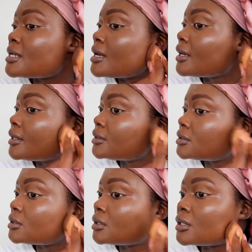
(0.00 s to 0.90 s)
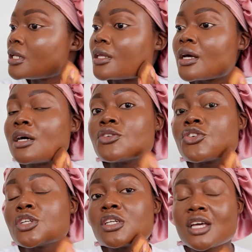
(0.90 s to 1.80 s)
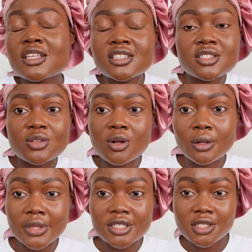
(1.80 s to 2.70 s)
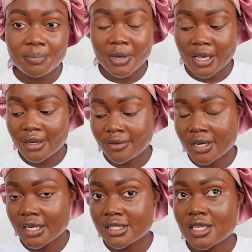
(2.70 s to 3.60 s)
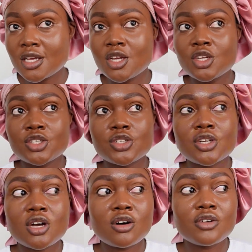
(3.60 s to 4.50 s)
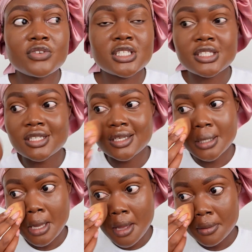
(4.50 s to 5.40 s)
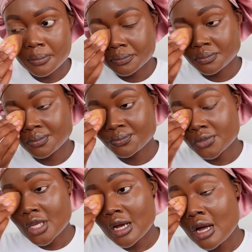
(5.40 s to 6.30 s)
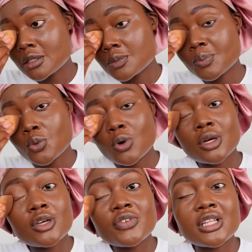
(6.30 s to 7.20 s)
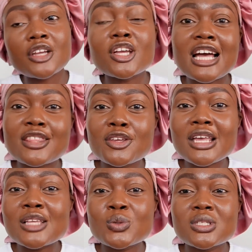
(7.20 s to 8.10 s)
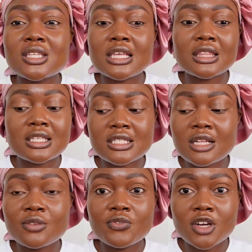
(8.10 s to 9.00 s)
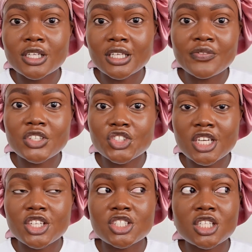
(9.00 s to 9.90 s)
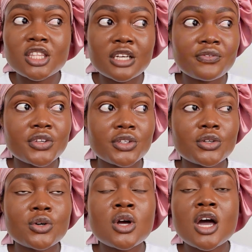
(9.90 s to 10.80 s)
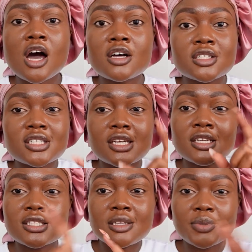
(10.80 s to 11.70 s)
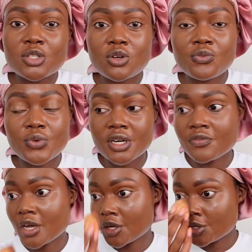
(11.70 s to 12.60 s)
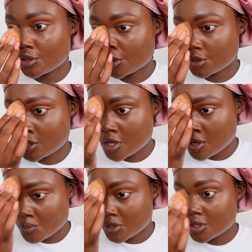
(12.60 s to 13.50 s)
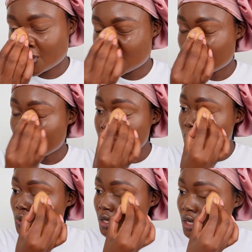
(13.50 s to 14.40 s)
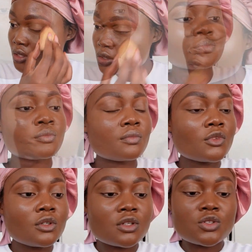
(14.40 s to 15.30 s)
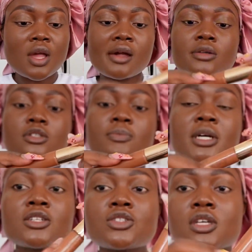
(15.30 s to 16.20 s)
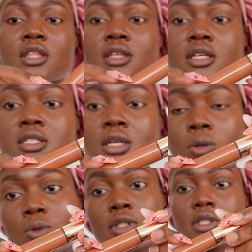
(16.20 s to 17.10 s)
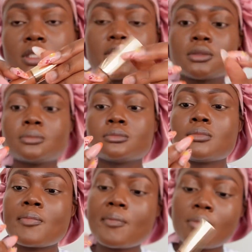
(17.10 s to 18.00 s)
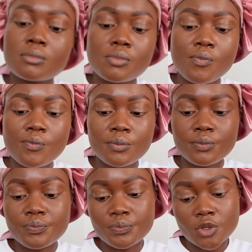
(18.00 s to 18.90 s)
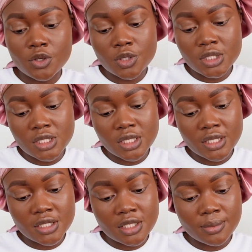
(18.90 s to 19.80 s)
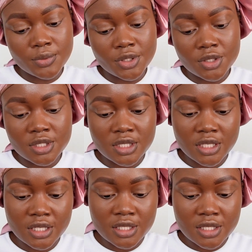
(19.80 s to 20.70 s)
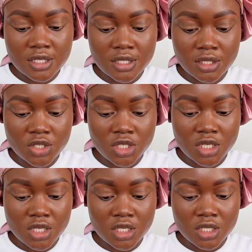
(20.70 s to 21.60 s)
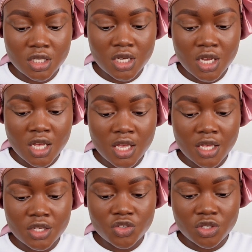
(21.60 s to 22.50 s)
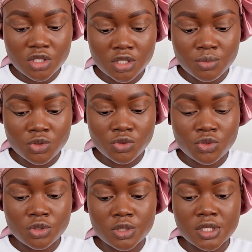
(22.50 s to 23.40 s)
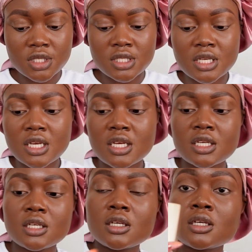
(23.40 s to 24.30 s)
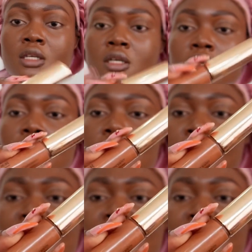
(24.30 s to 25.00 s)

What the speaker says: and in another country and just all that shit bang, right? So now obviously I can't be even like I think you guys will see that the style of vlogging even changed in that video. I was just getting snippets of whatever I could because I was at work, I was on an interview. So I also managed to get the Estee Lauder concealer, double wear concealer. This is in the shade Extra Deep Neutral 6N, but